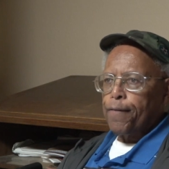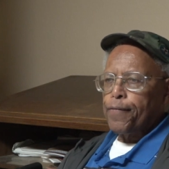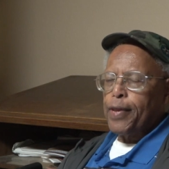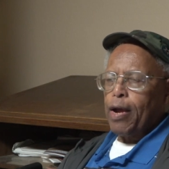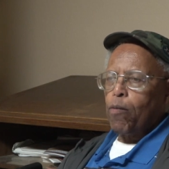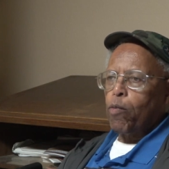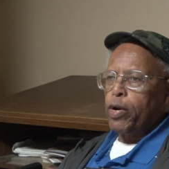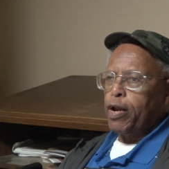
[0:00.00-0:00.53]

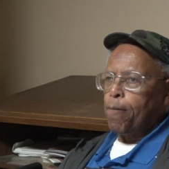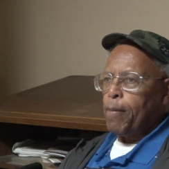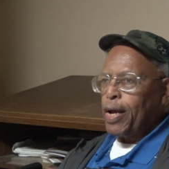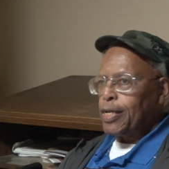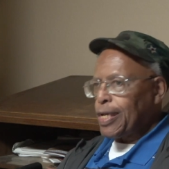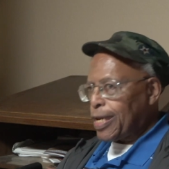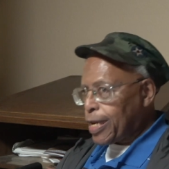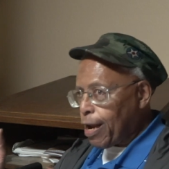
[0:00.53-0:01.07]
that would have
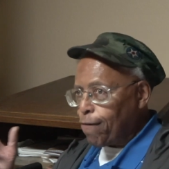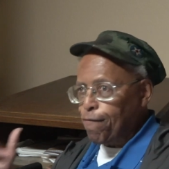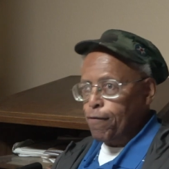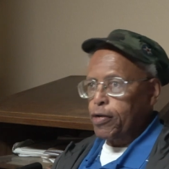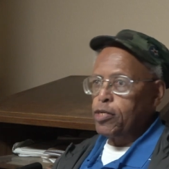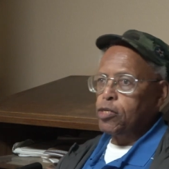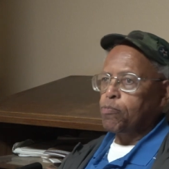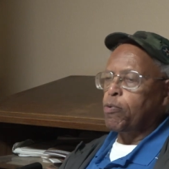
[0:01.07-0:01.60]
made the
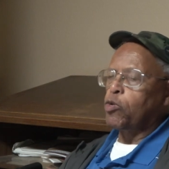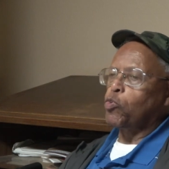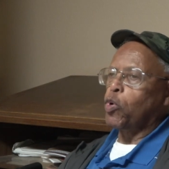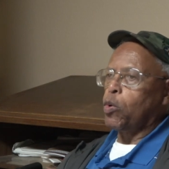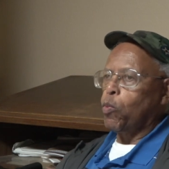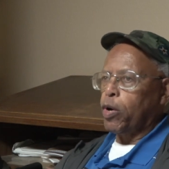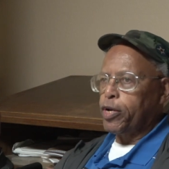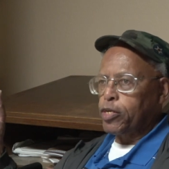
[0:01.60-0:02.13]
difference
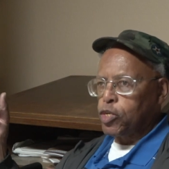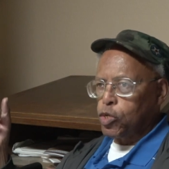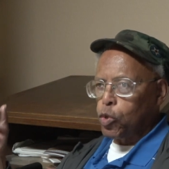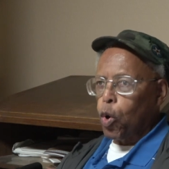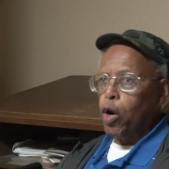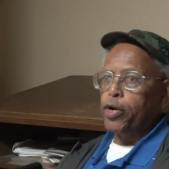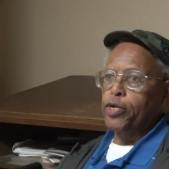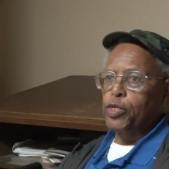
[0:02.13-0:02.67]
between what his
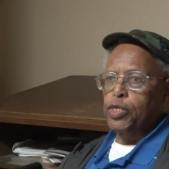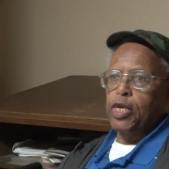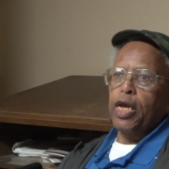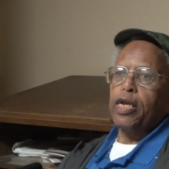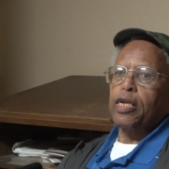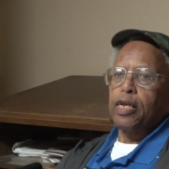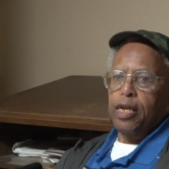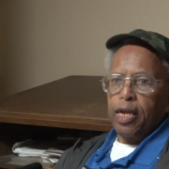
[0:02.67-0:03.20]
daughters
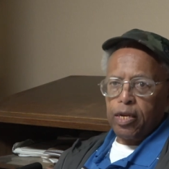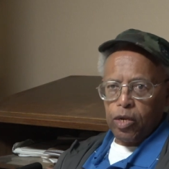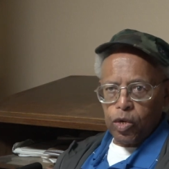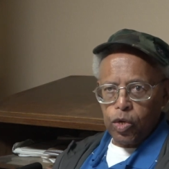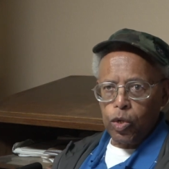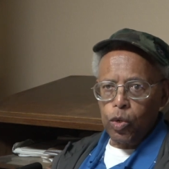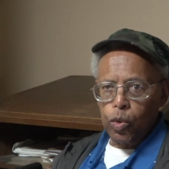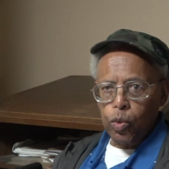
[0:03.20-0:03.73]
did and didn't
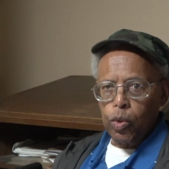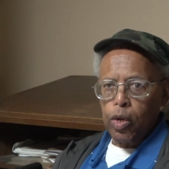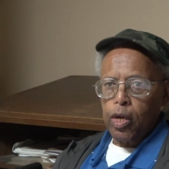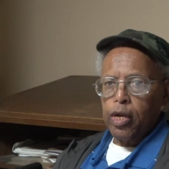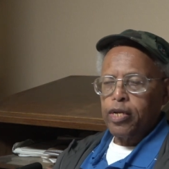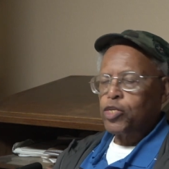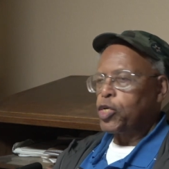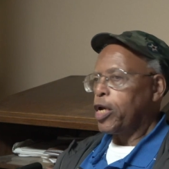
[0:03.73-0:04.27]
do, sure.
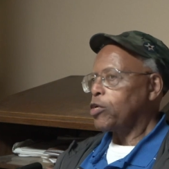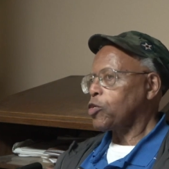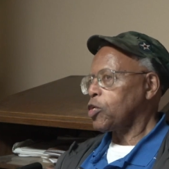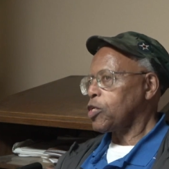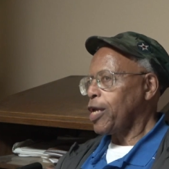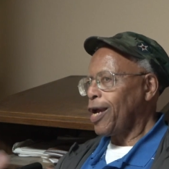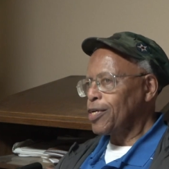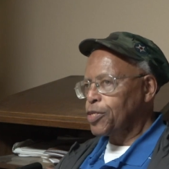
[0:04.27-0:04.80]
change
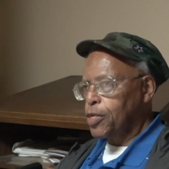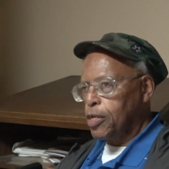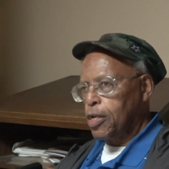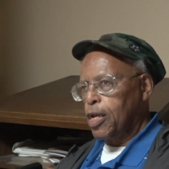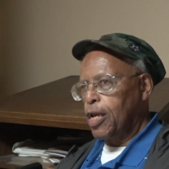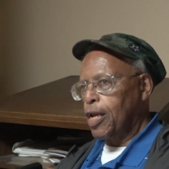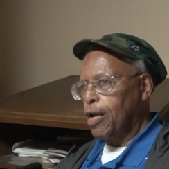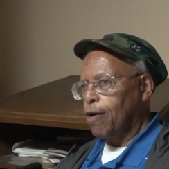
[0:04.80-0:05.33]
the
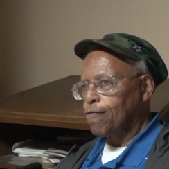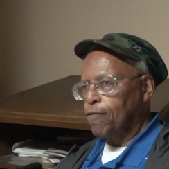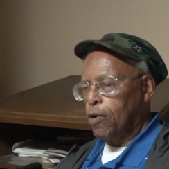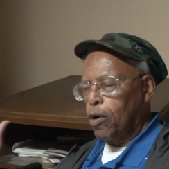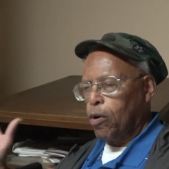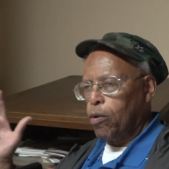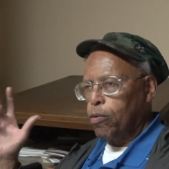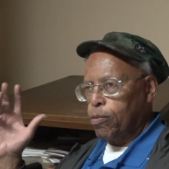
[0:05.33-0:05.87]
destiny of
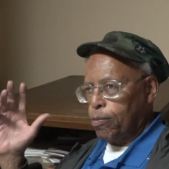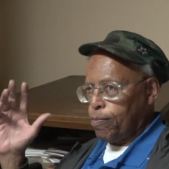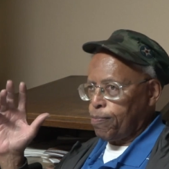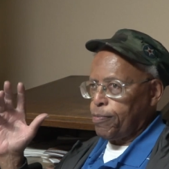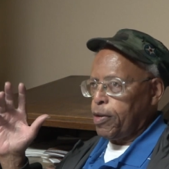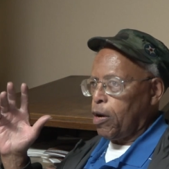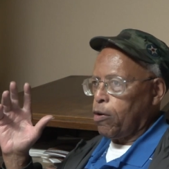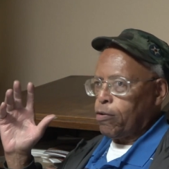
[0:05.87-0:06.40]
whole,
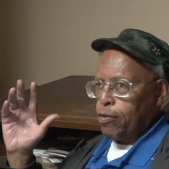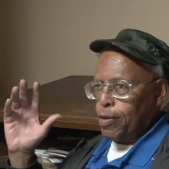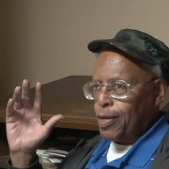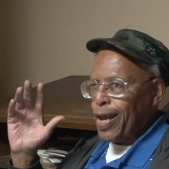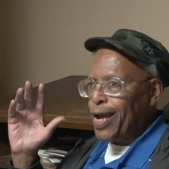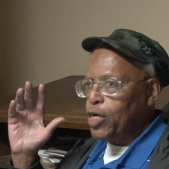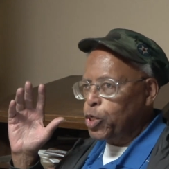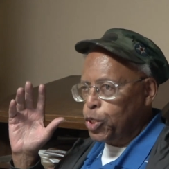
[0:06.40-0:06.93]
you know,
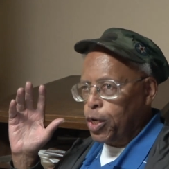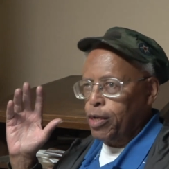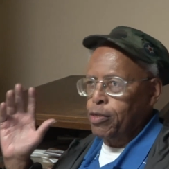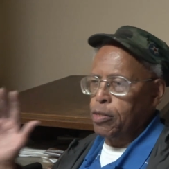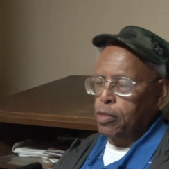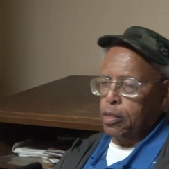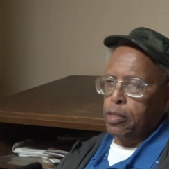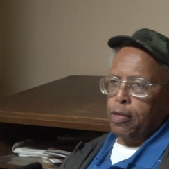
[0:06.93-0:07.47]

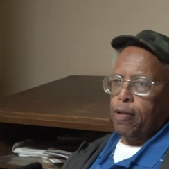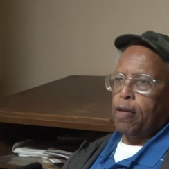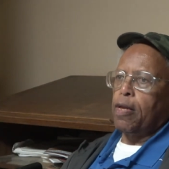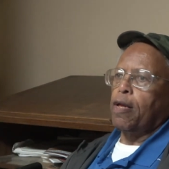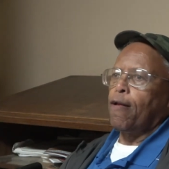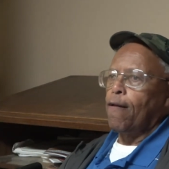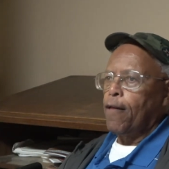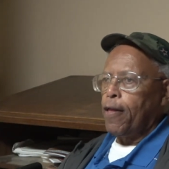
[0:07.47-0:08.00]
nations.
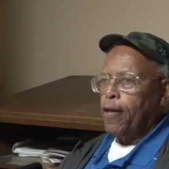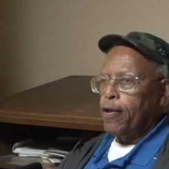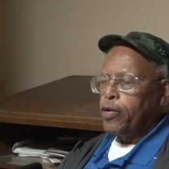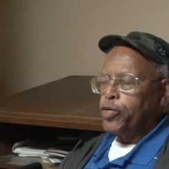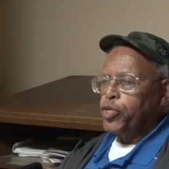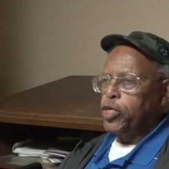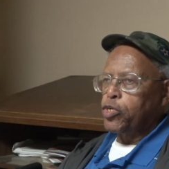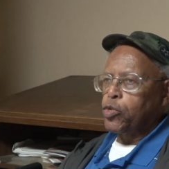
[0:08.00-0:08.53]

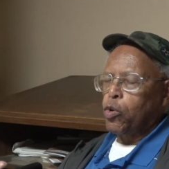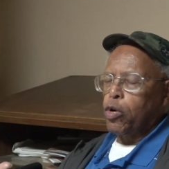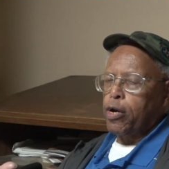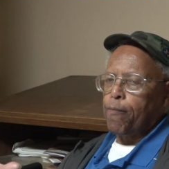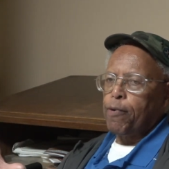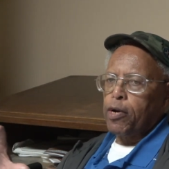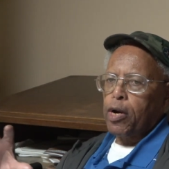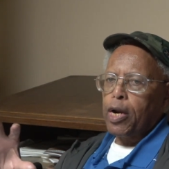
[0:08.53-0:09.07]
She's caught
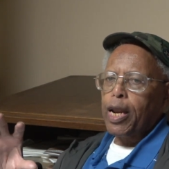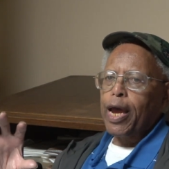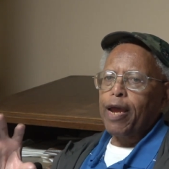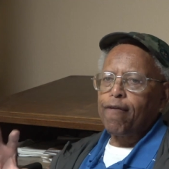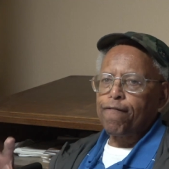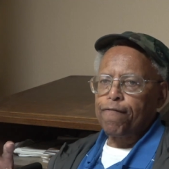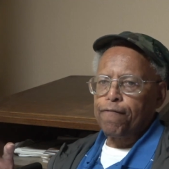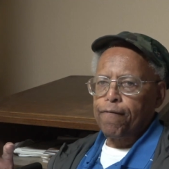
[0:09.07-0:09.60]
up in her
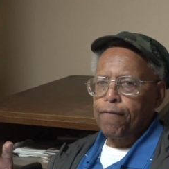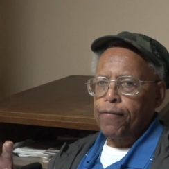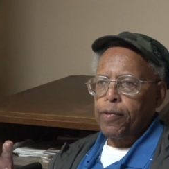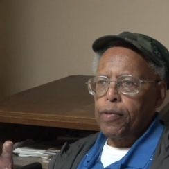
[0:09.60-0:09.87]
life